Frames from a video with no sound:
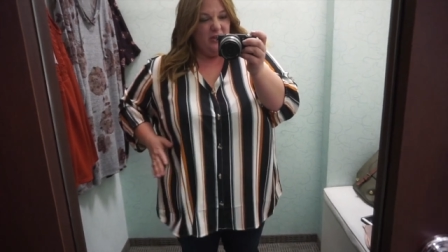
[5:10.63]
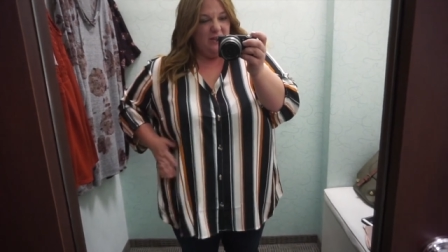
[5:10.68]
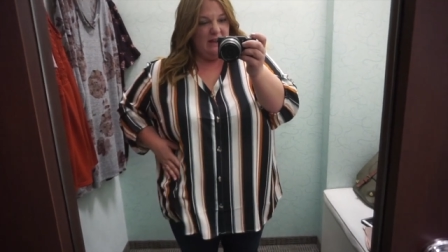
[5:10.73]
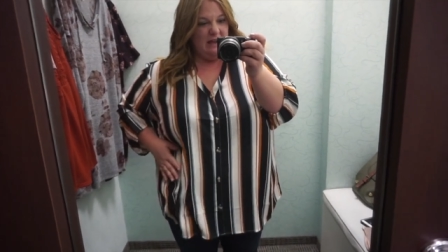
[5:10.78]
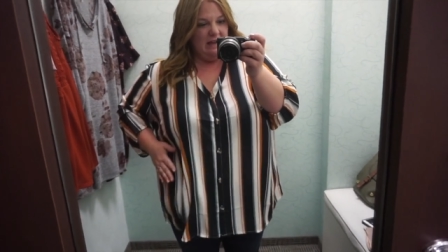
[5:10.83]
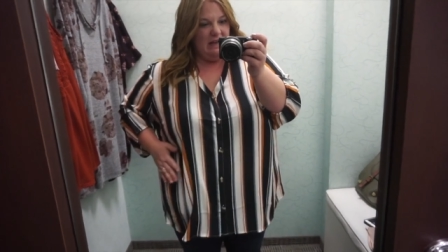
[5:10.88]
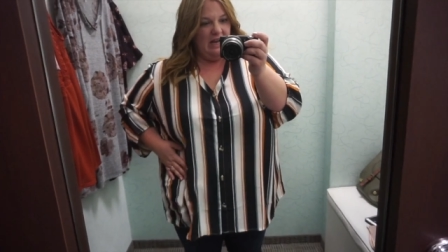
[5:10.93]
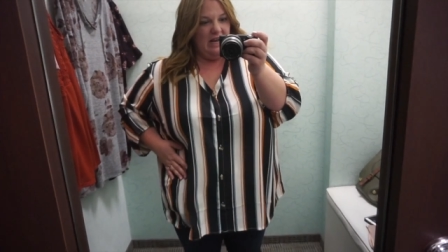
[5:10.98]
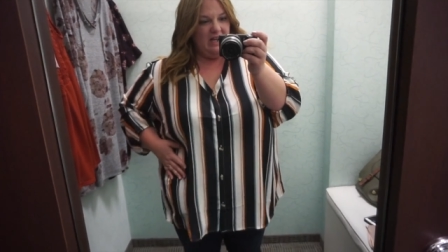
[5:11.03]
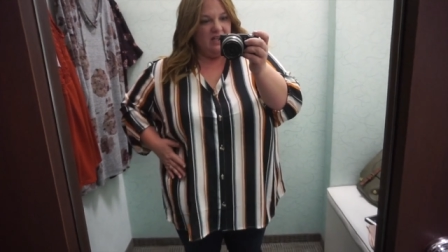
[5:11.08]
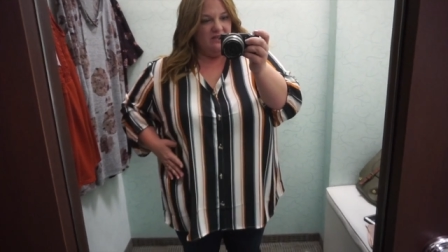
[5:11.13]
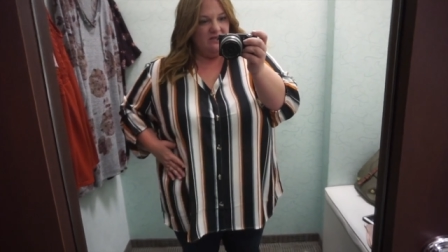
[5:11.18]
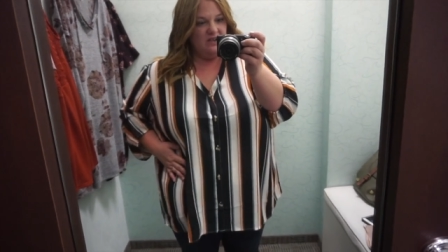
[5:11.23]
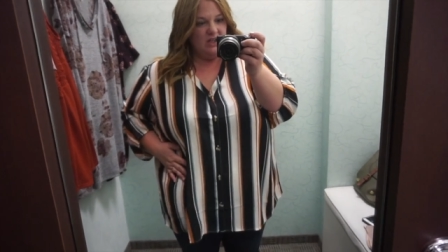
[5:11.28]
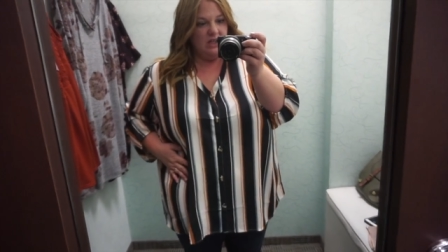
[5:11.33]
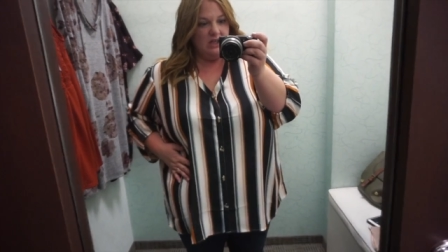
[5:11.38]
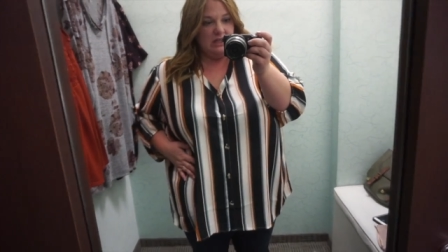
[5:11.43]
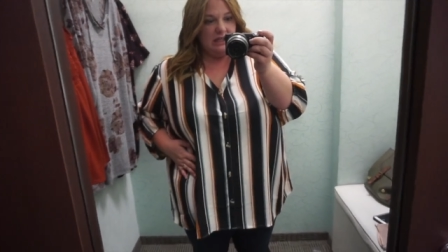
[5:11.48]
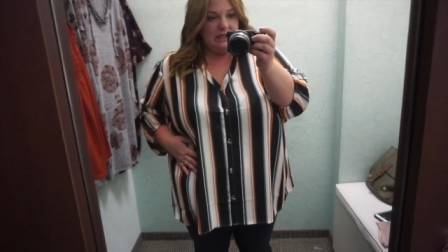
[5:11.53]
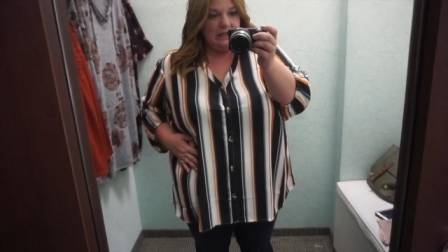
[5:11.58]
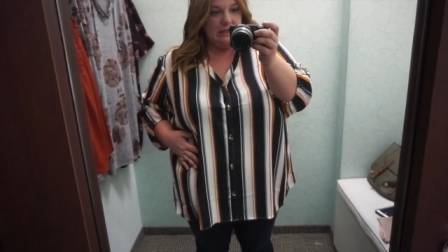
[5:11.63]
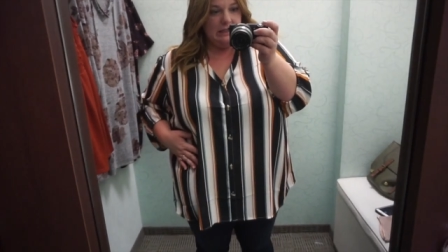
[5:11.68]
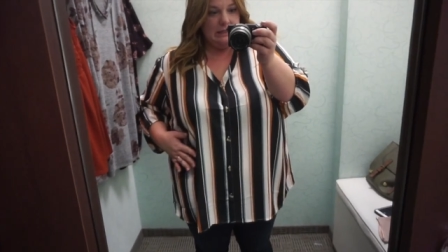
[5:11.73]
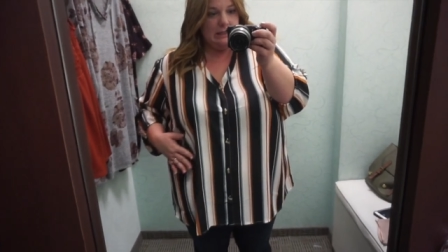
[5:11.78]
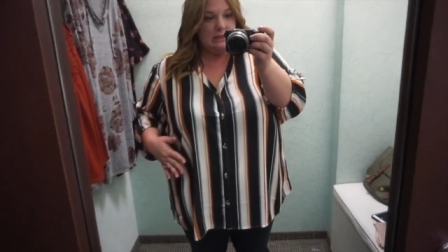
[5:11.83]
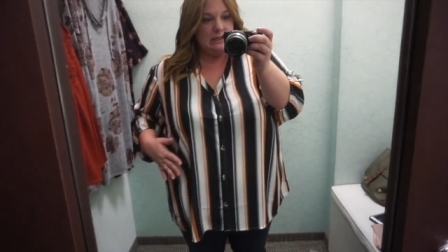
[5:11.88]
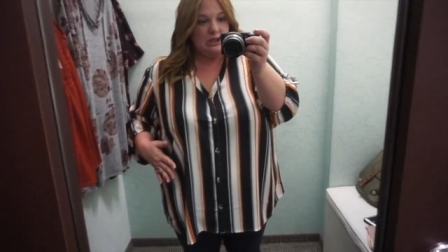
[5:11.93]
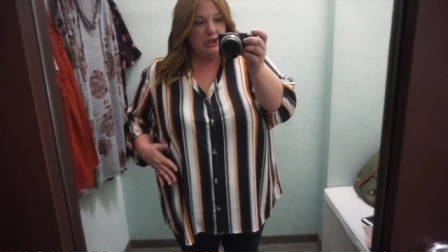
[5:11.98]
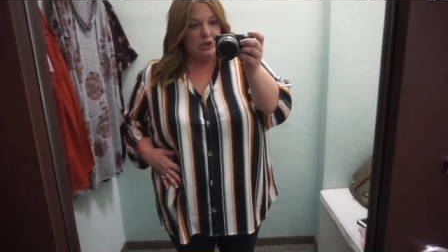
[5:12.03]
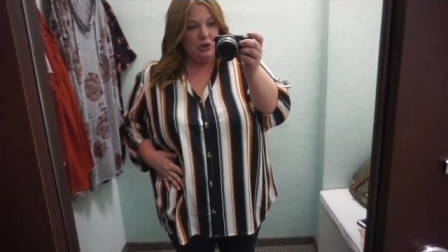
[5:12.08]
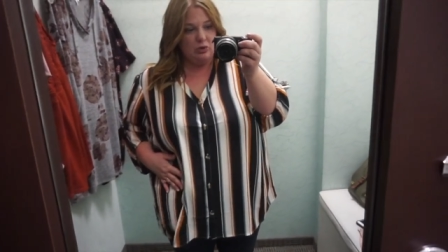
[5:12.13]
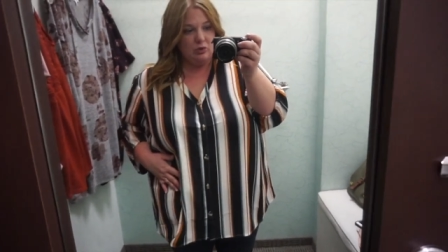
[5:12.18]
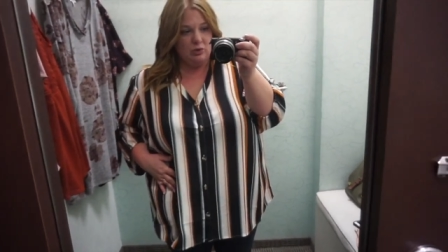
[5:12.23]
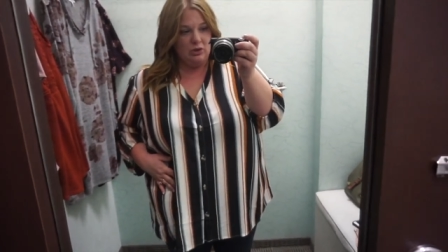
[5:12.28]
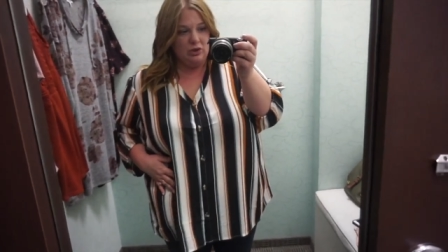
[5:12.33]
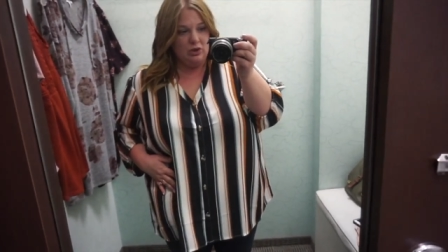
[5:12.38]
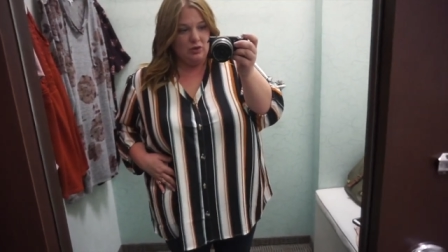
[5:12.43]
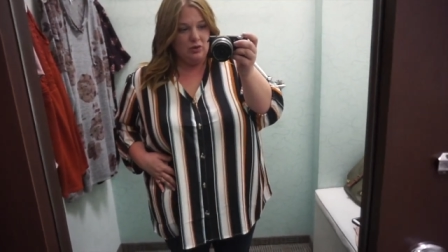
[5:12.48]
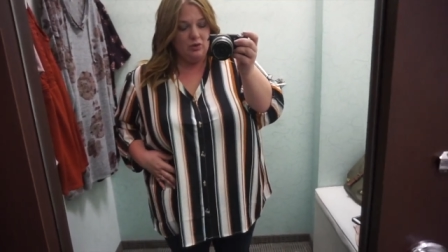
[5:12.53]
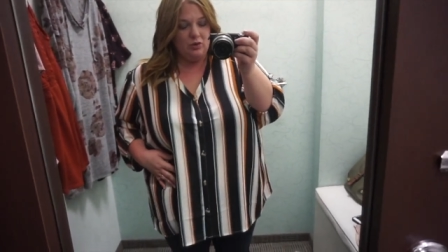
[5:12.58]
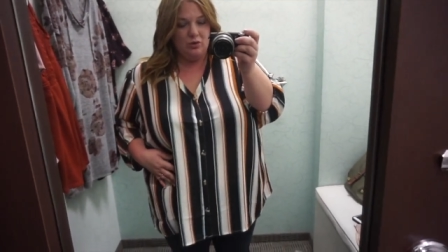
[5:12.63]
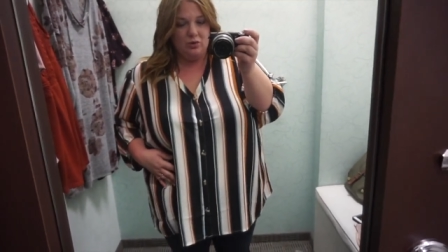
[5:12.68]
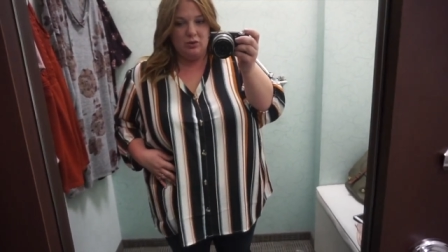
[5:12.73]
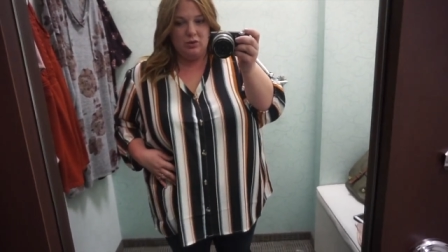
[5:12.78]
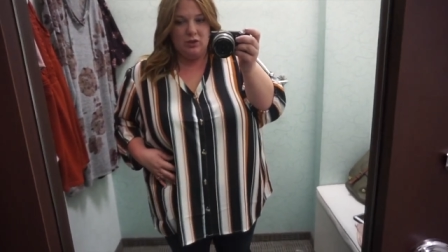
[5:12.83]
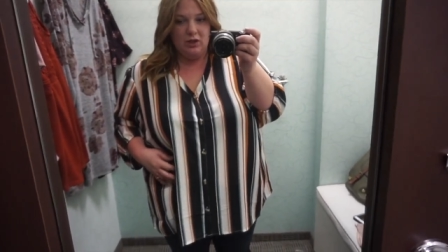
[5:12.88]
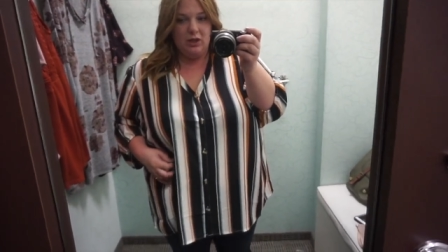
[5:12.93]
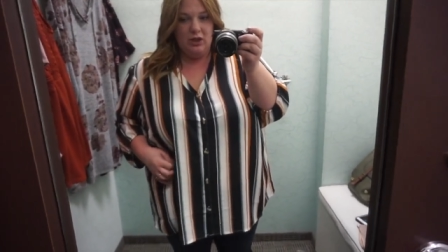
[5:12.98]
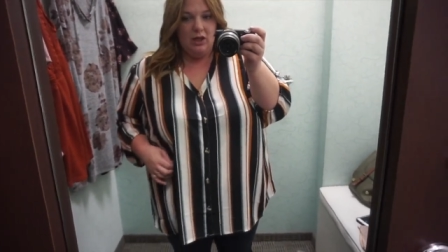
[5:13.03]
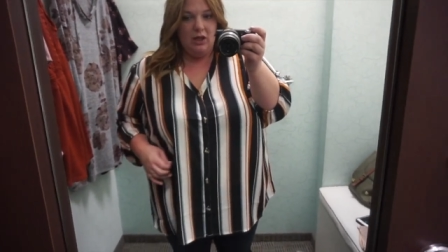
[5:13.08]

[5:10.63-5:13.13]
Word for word: that kind of clings to you.